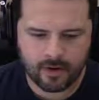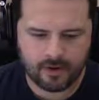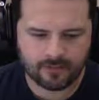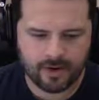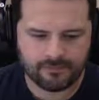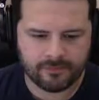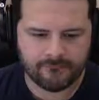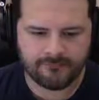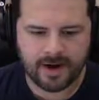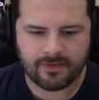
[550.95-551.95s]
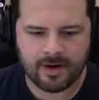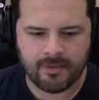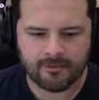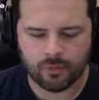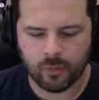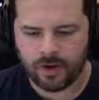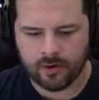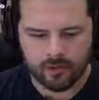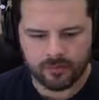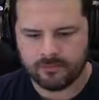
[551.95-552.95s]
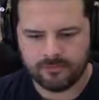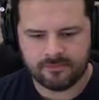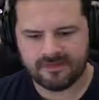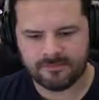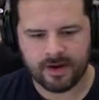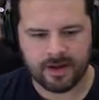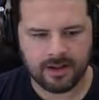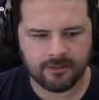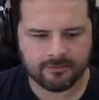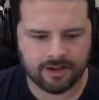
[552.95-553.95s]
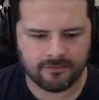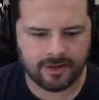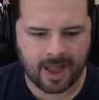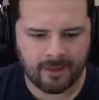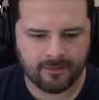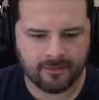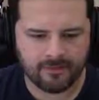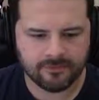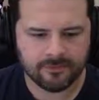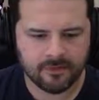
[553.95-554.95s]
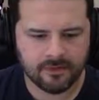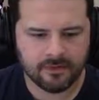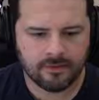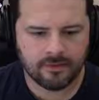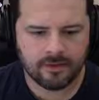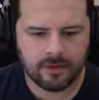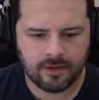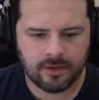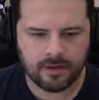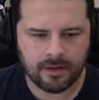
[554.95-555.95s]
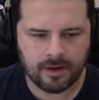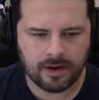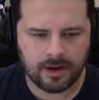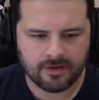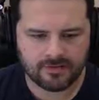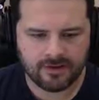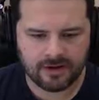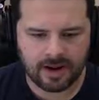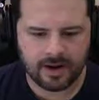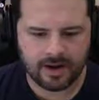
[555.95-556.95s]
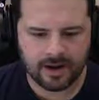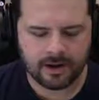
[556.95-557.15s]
also have to fight around this weird spinning stuff that happens. And I just need to die